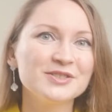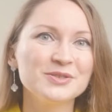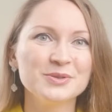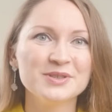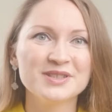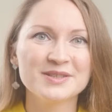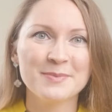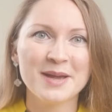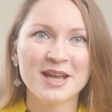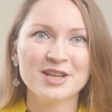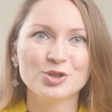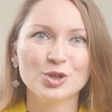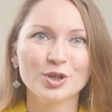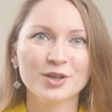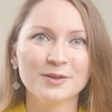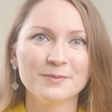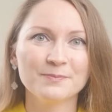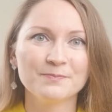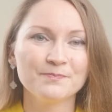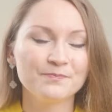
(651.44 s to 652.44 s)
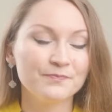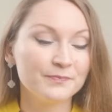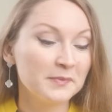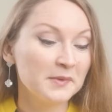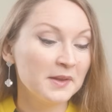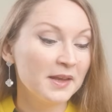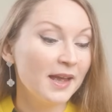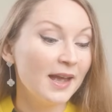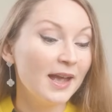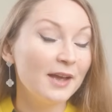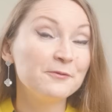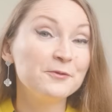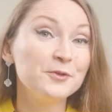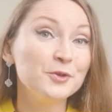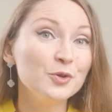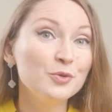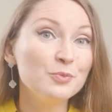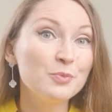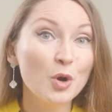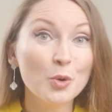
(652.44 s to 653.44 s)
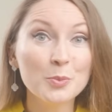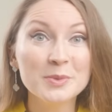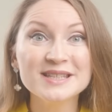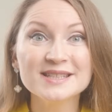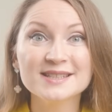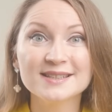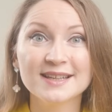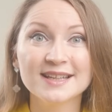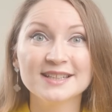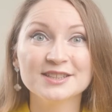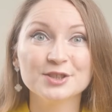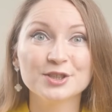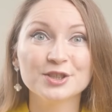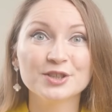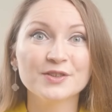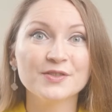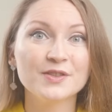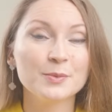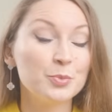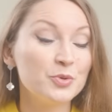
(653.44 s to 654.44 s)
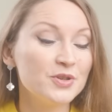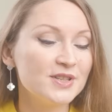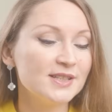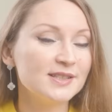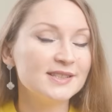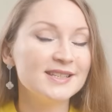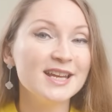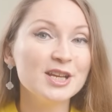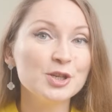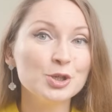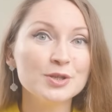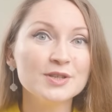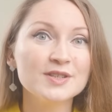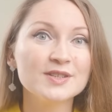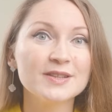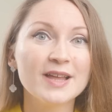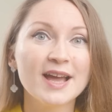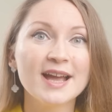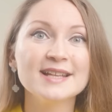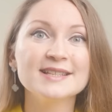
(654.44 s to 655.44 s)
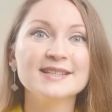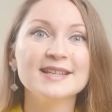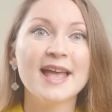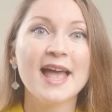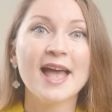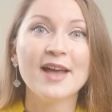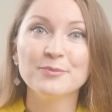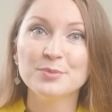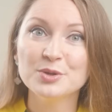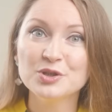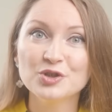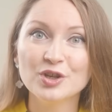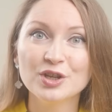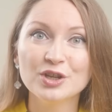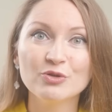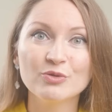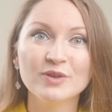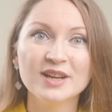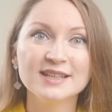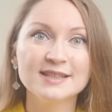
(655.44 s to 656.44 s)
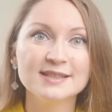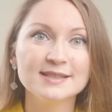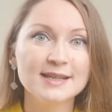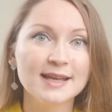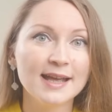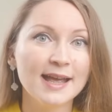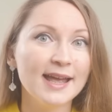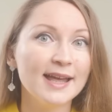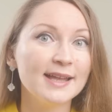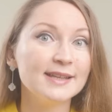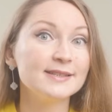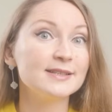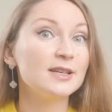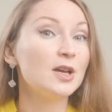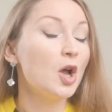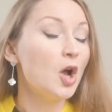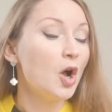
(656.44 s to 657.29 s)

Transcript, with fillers: do its magic. A few moments later, the presentation slides have been generated and